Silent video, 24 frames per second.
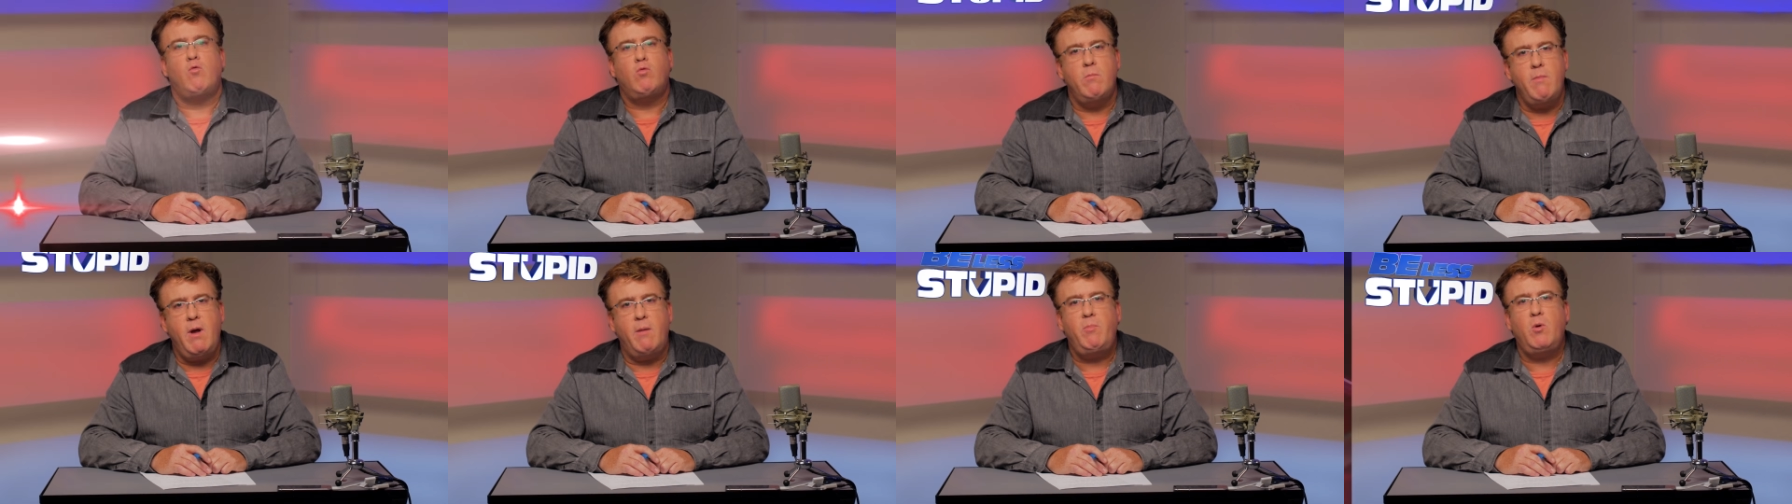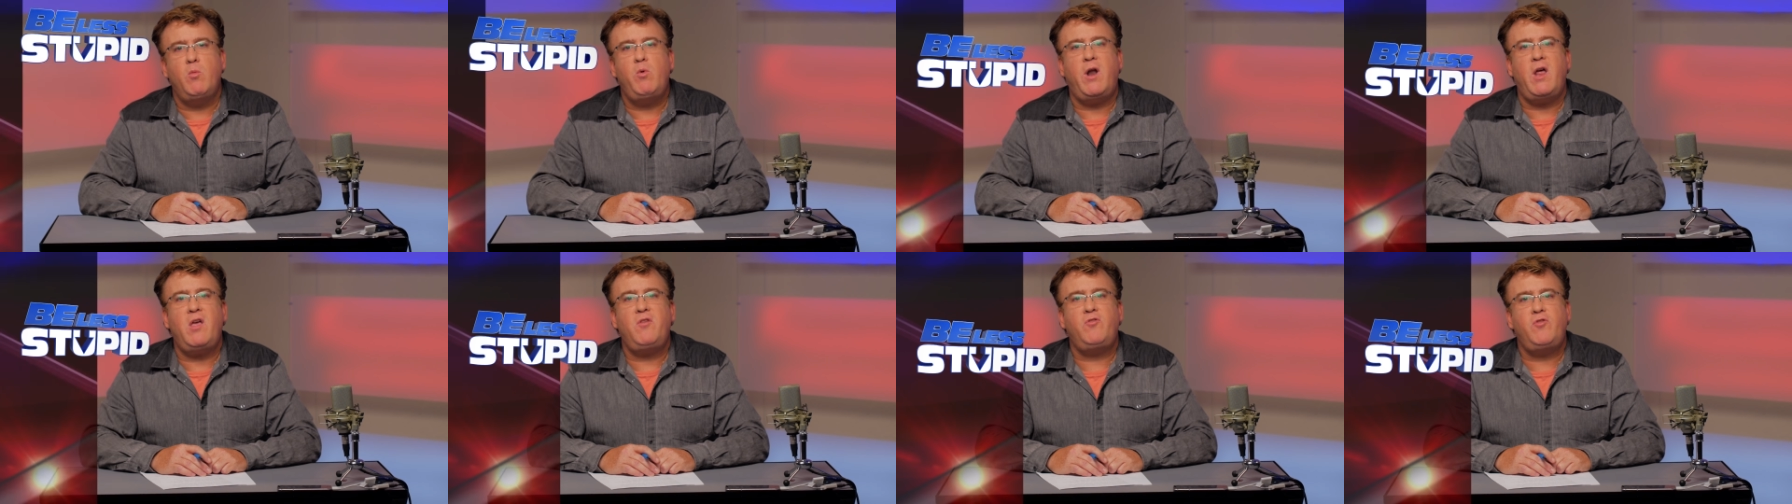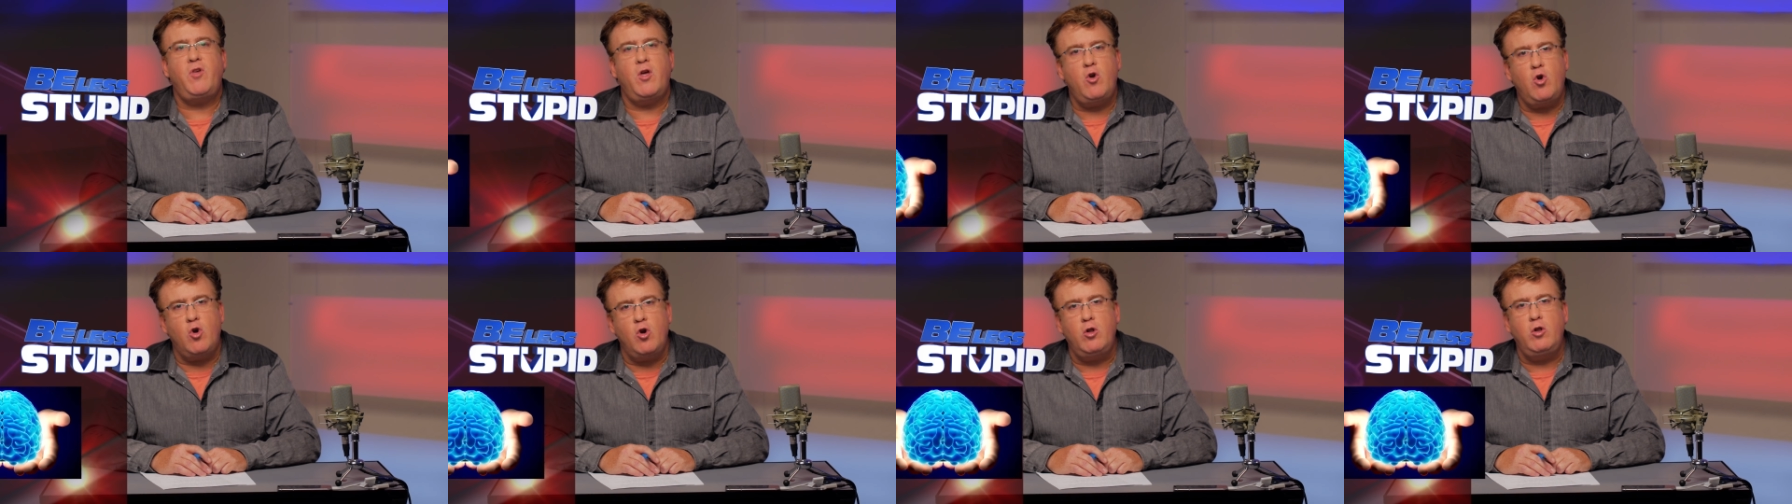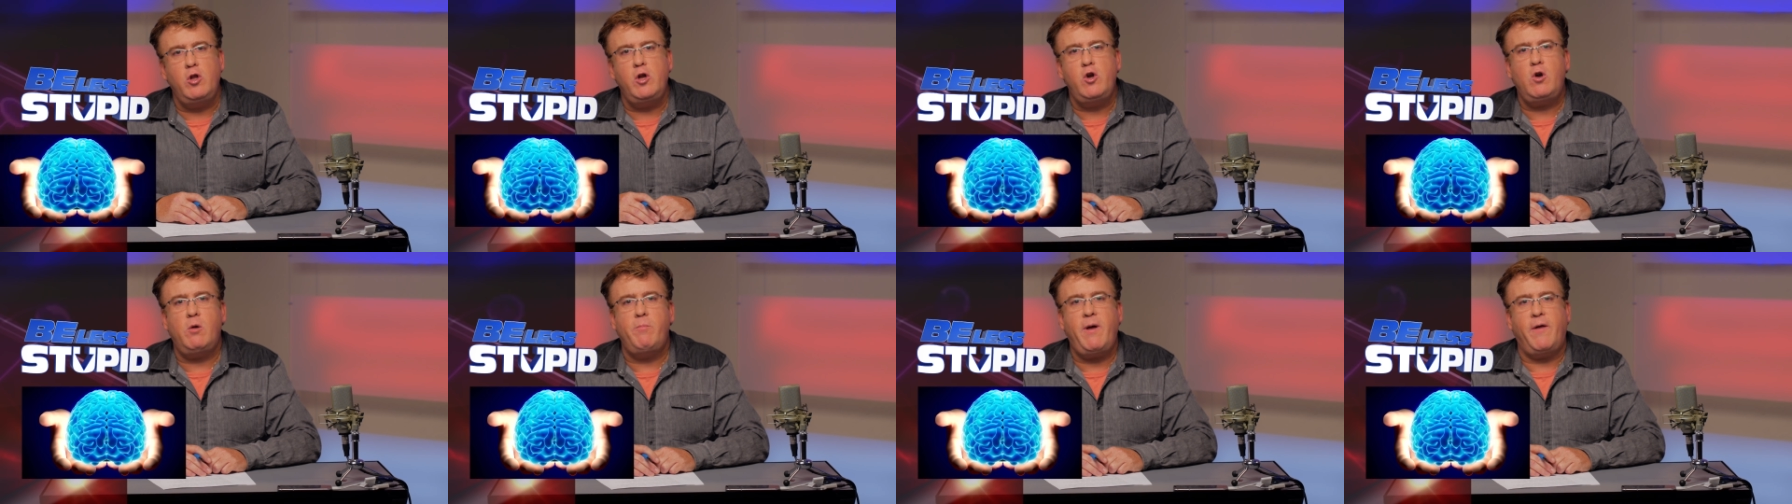Remember what I said
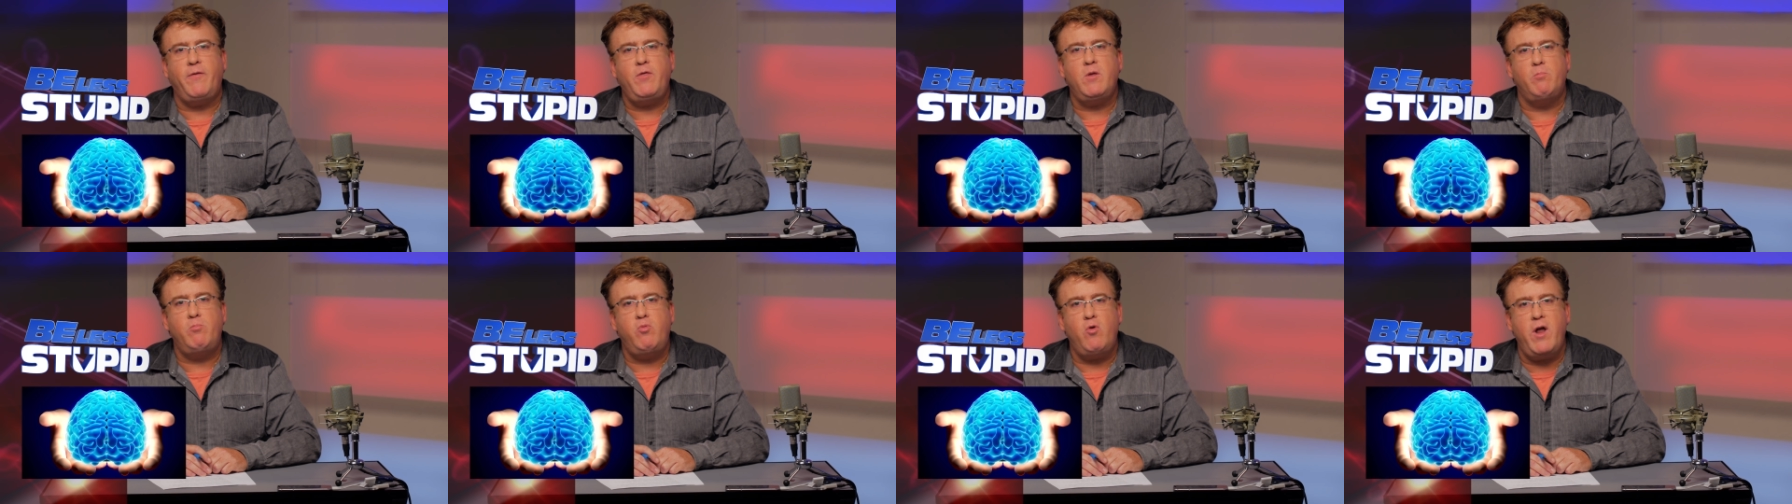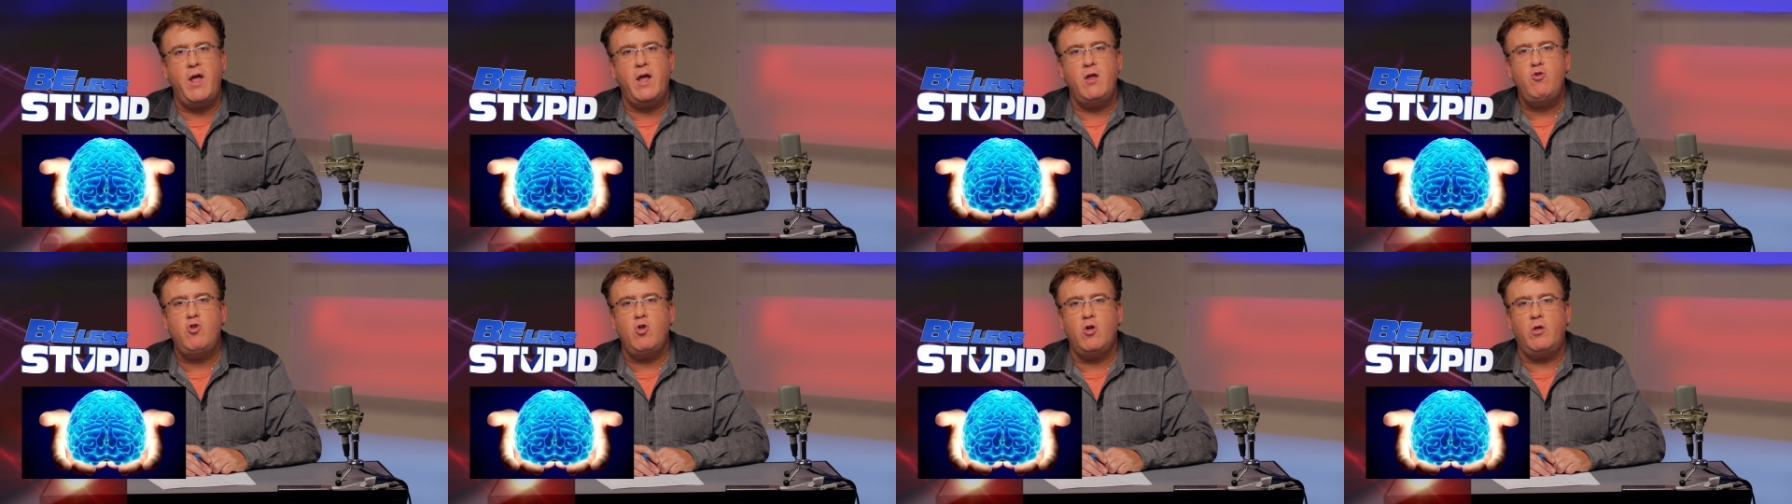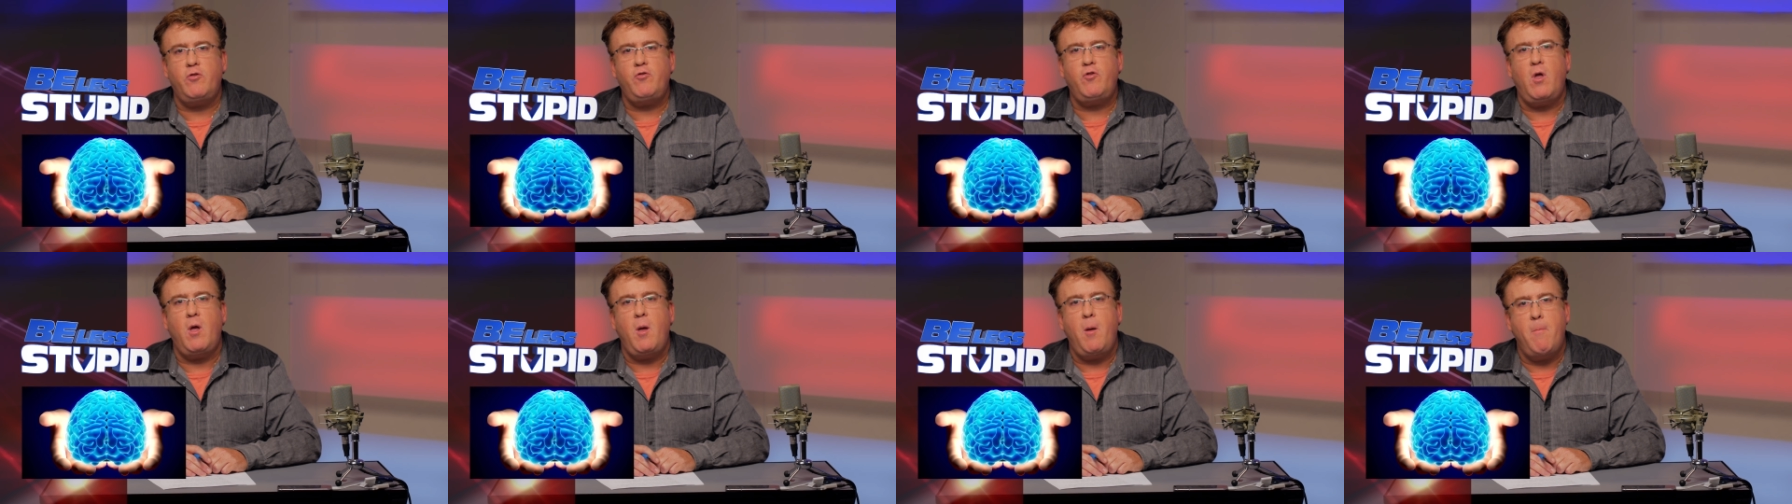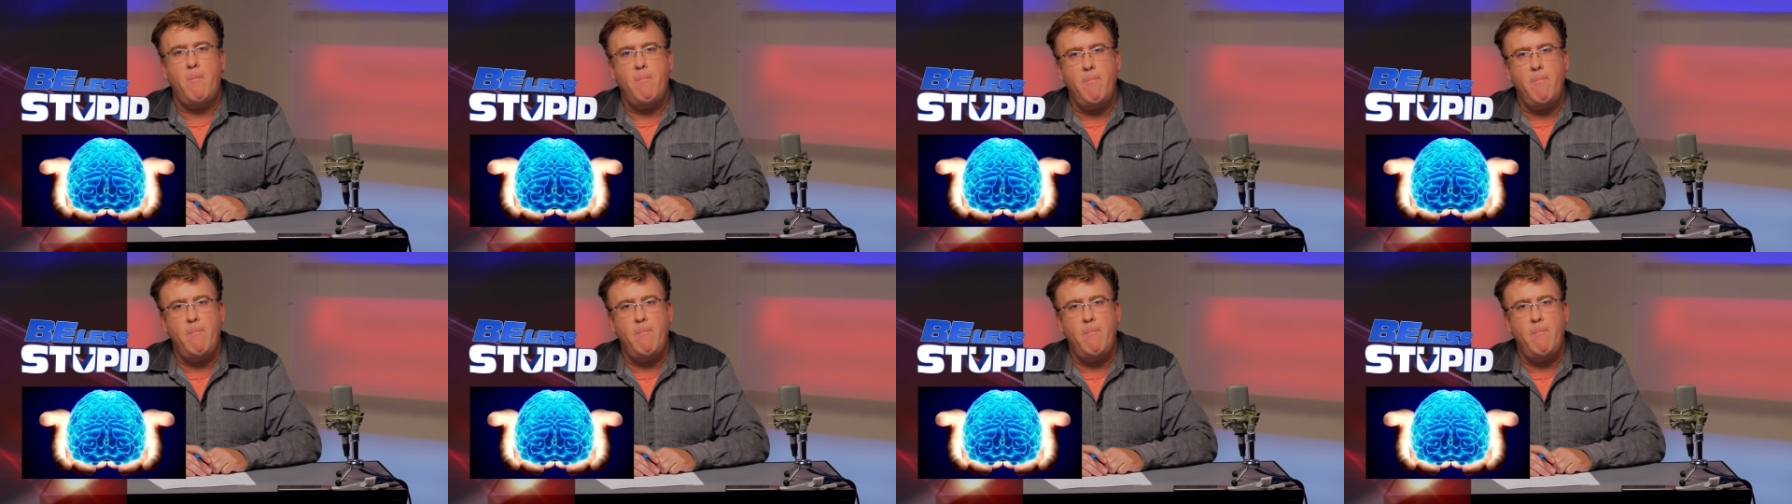earlier about the brain just